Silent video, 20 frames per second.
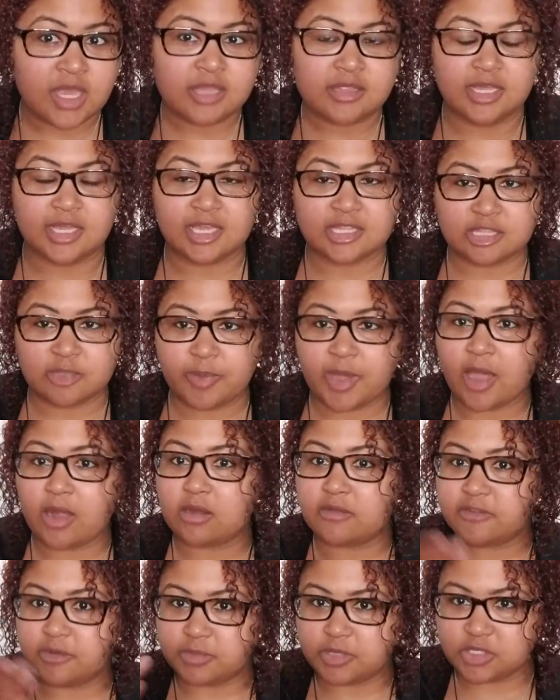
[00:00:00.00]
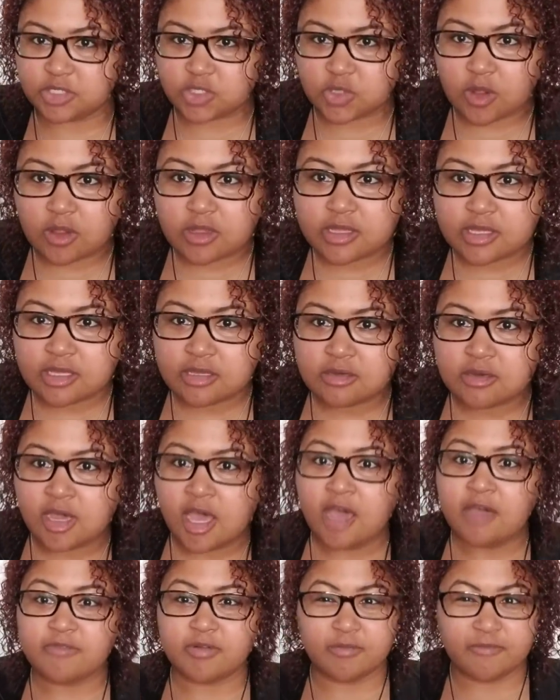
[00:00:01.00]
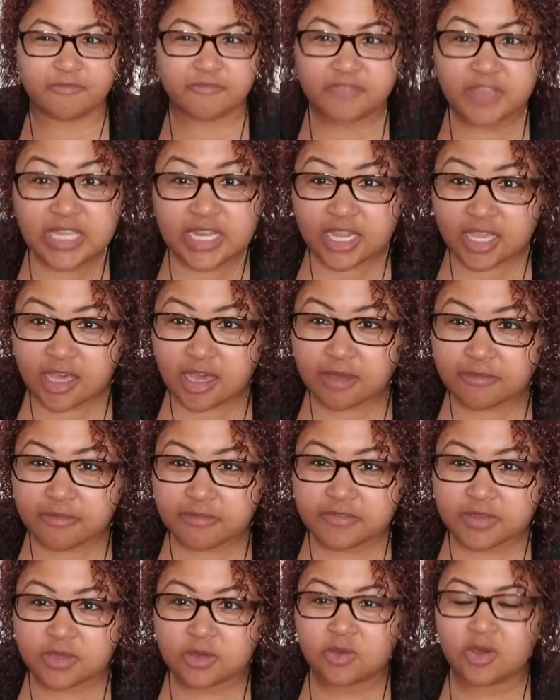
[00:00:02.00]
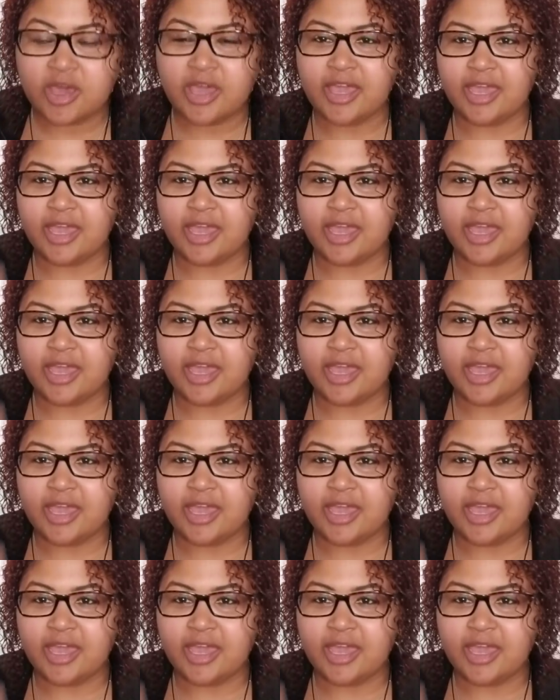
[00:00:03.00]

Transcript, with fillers: They get the power from controlling you, from feeding off of you,